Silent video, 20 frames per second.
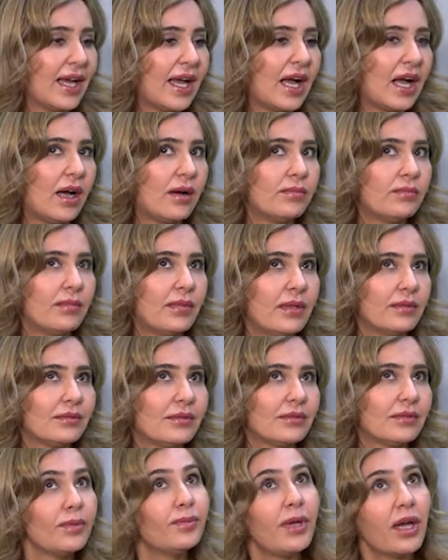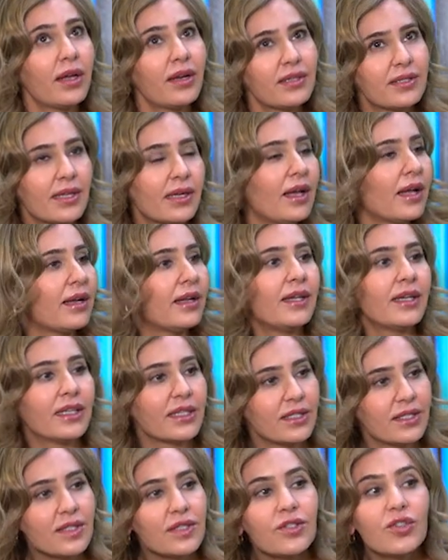to be honest, a lot of the
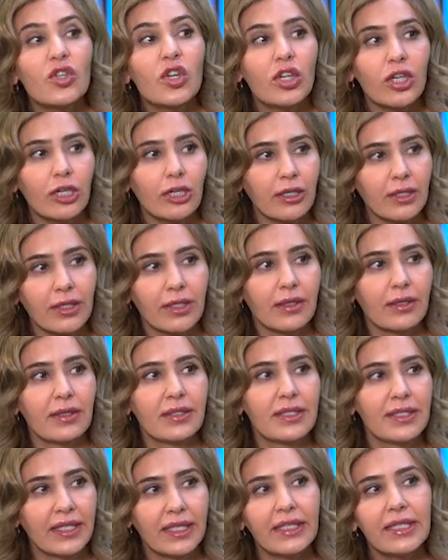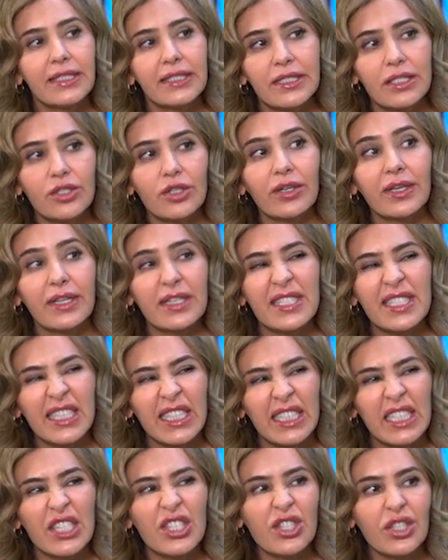skin concern and
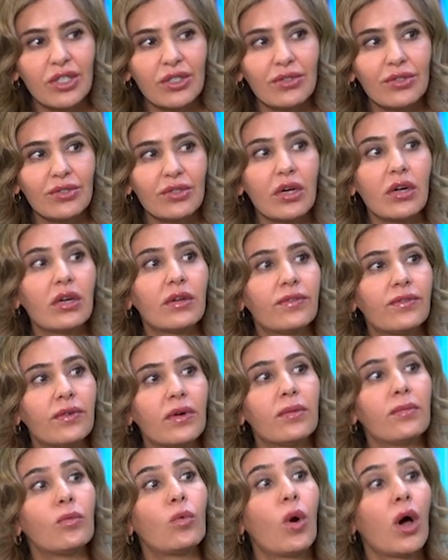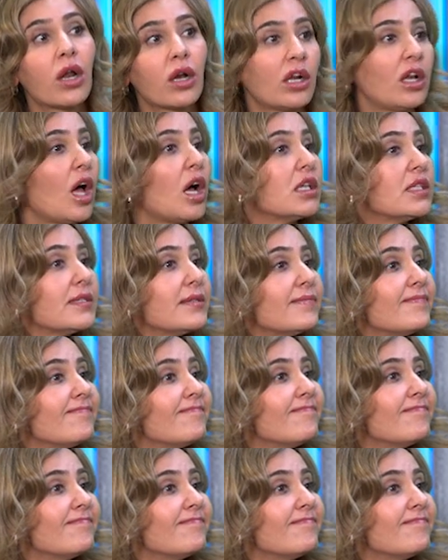skin issues are from water loss.